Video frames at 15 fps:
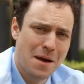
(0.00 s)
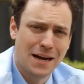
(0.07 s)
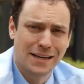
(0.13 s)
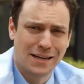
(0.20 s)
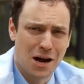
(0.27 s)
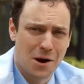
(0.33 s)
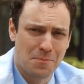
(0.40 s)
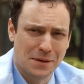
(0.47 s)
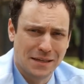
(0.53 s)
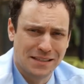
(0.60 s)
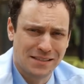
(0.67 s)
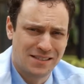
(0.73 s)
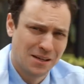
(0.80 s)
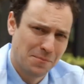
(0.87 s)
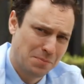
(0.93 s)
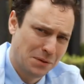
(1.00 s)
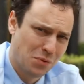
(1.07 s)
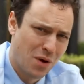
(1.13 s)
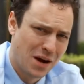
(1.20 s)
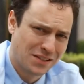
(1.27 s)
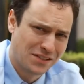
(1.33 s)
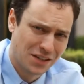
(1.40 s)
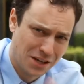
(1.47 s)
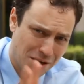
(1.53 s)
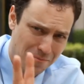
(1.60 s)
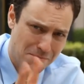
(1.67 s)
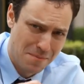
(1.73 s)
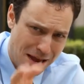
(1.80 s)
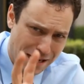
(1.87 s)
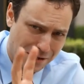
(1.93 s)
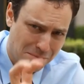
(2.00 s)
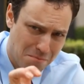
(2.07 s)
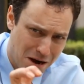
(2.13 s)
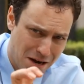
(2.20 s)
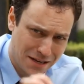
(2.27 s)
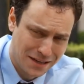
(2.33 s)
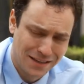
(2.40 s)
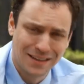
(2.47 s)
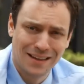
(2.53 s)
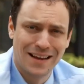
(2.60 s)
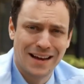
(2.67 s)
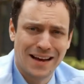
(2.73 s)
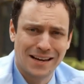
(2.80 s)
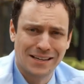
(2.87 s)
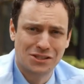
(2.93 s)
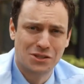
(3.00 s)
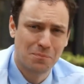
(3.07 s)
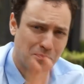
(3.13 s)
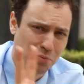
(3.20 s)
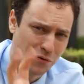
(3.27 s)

Many companies simply want to make money and